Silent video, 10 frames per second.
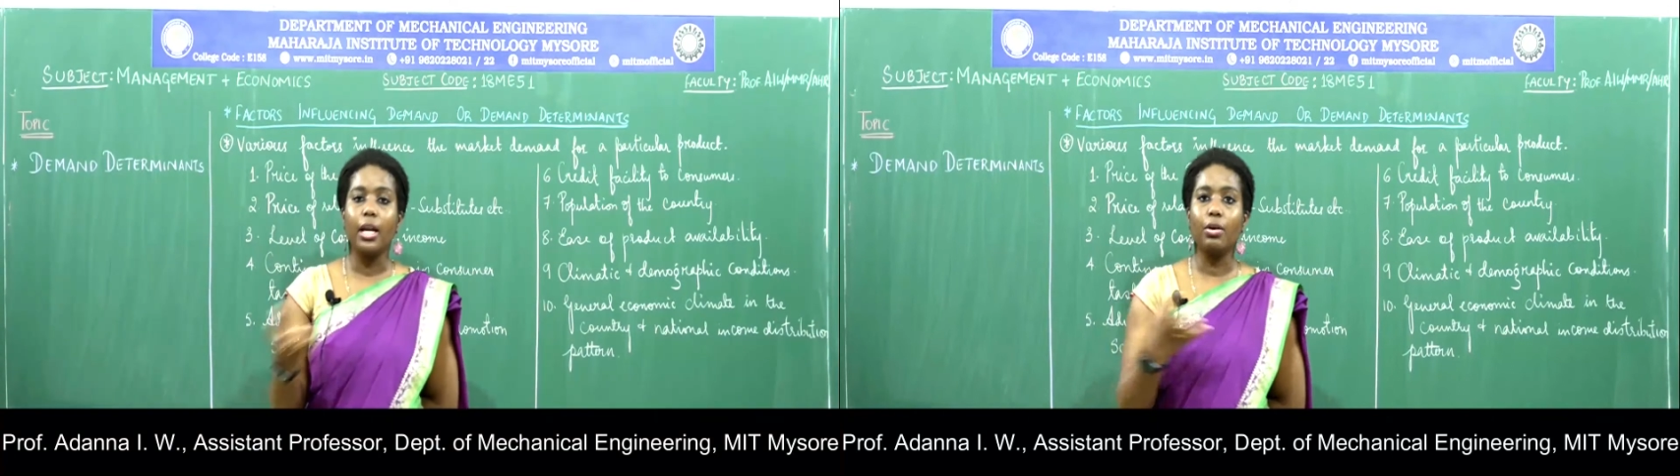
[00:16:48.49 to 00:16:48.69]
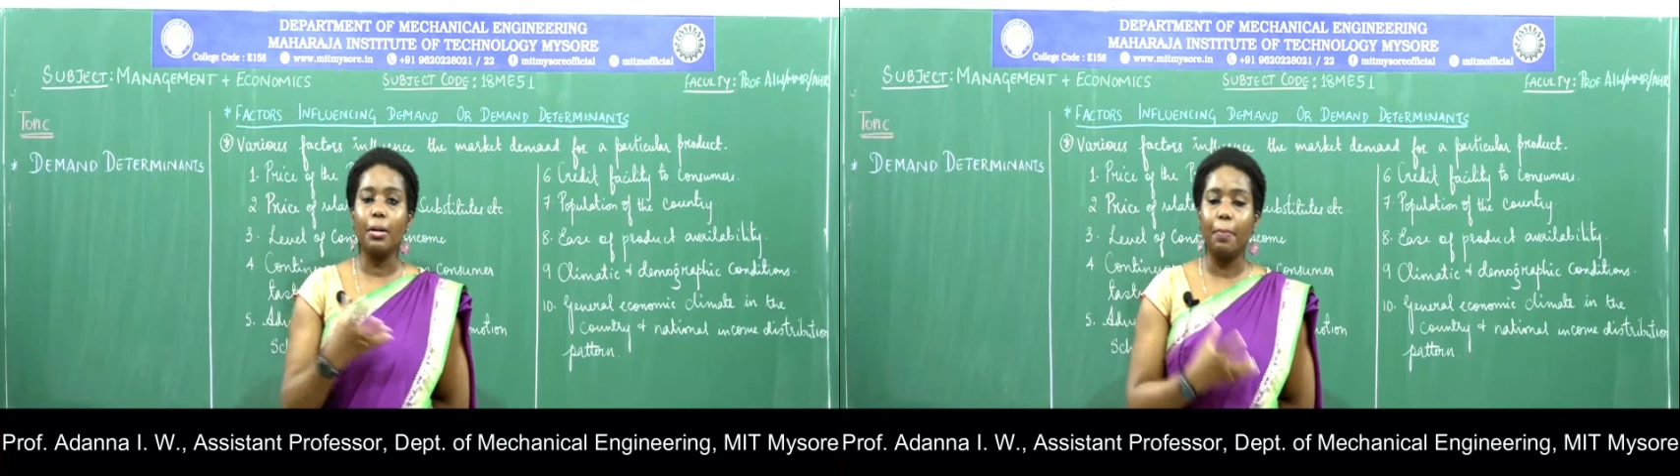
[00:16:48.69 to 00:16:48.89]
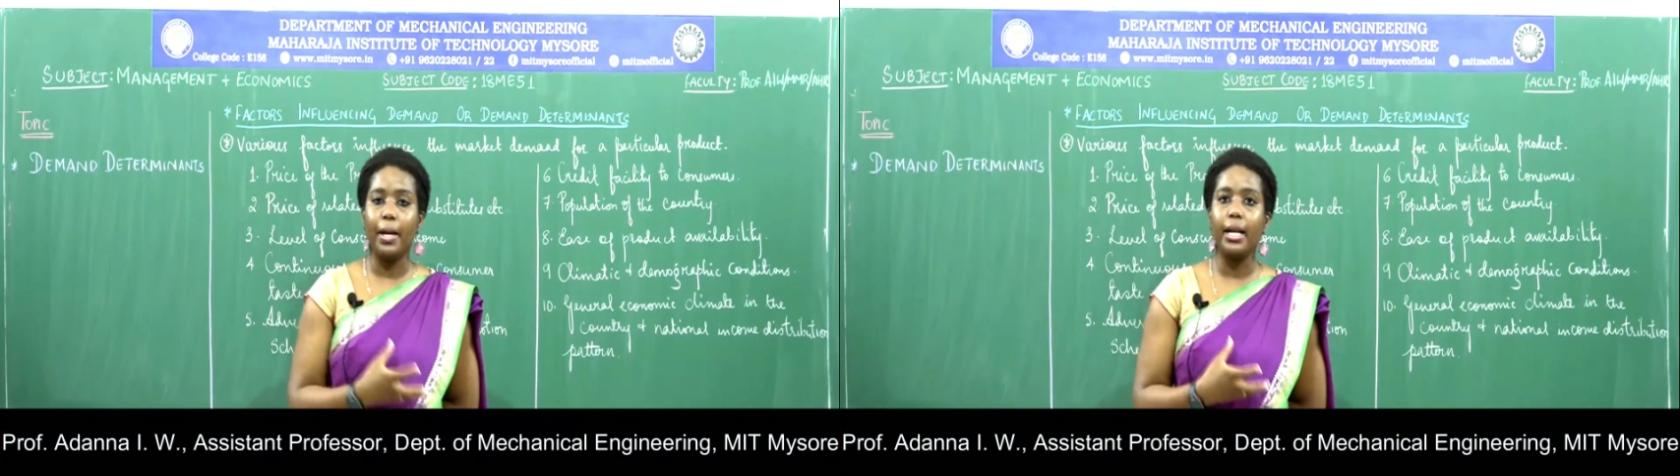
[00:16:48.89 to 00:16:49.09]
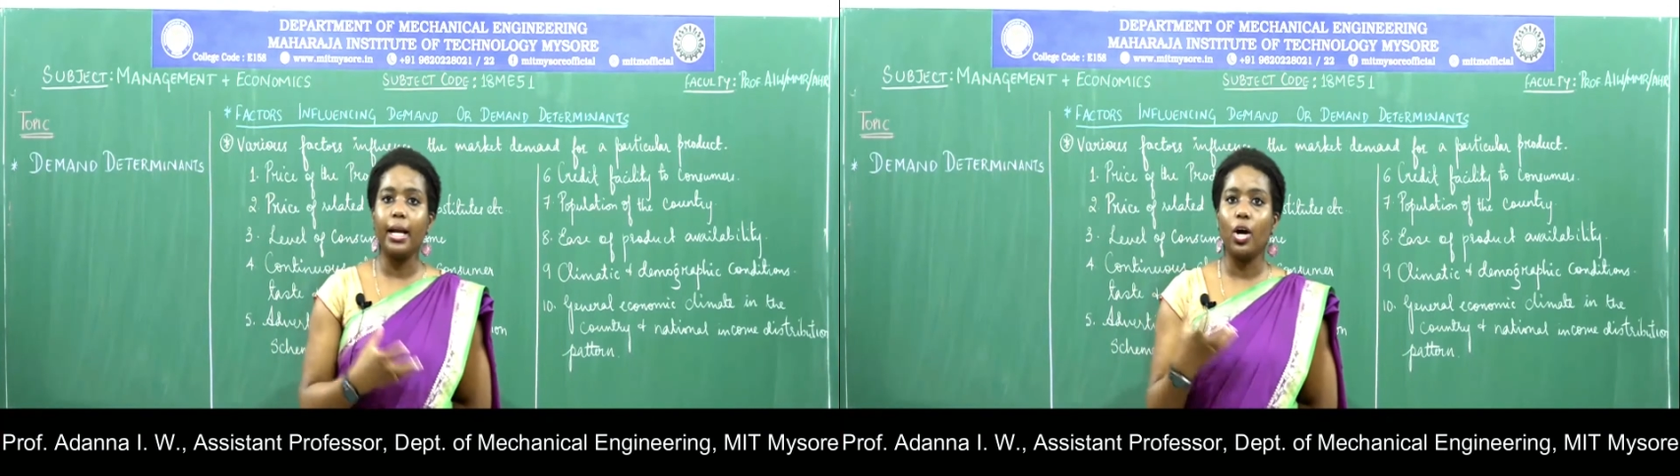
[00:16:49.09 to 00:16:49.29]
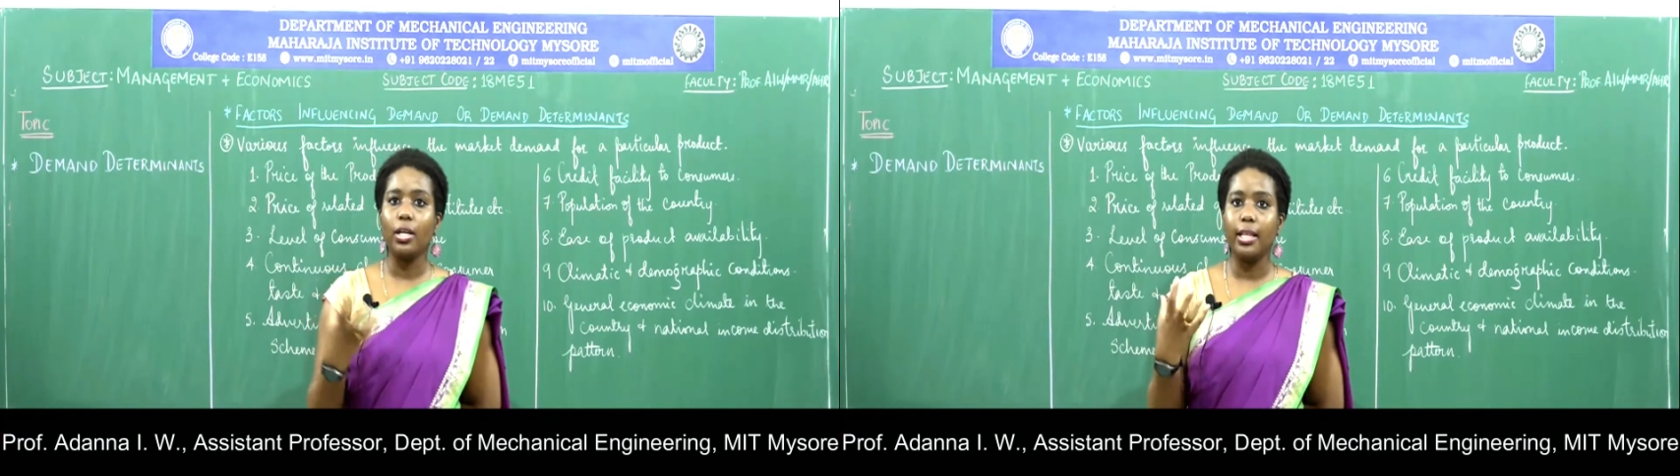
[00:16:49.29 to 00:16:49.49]
Now,
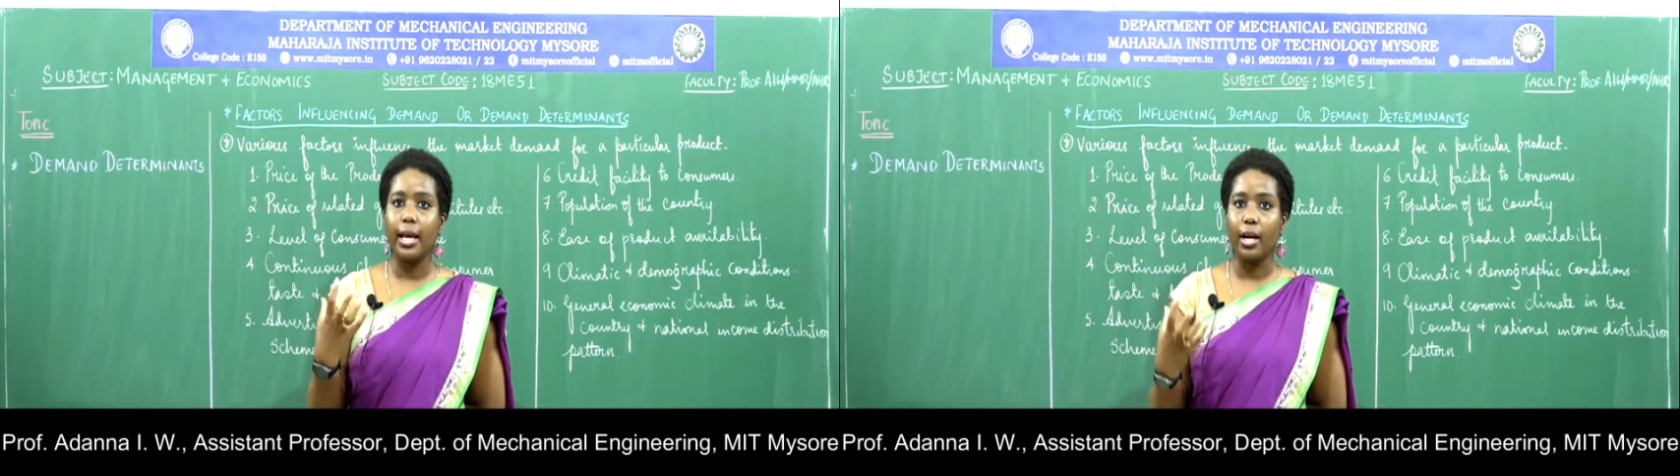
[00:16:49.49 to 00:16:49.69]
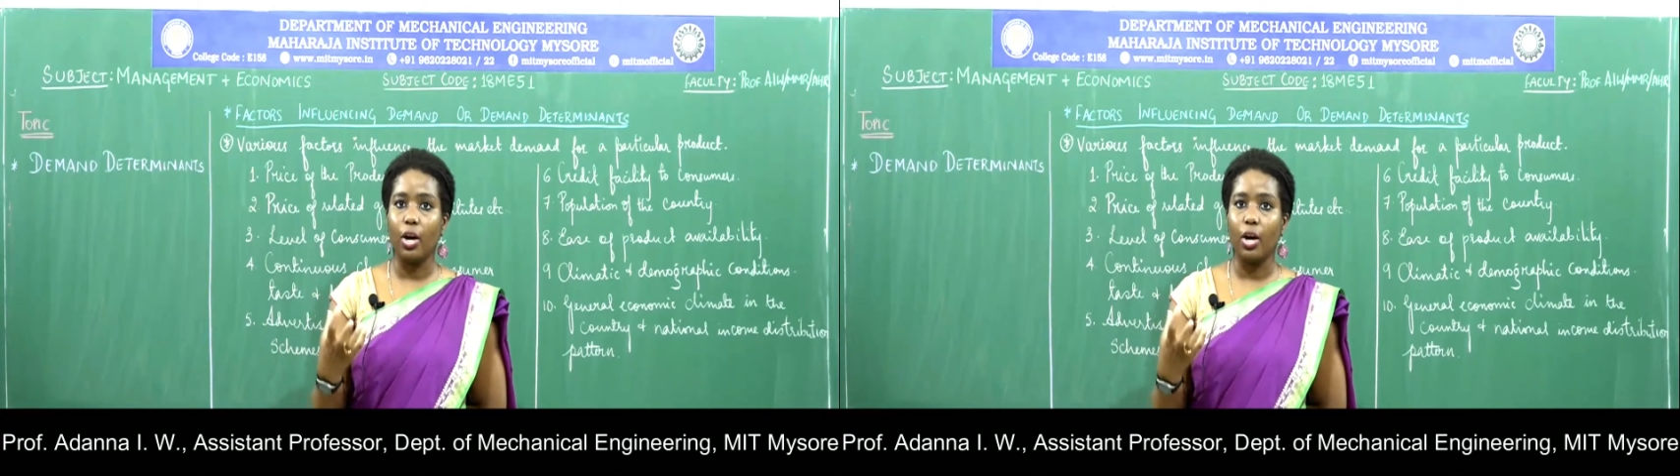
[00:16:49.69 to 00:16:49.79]
depending on the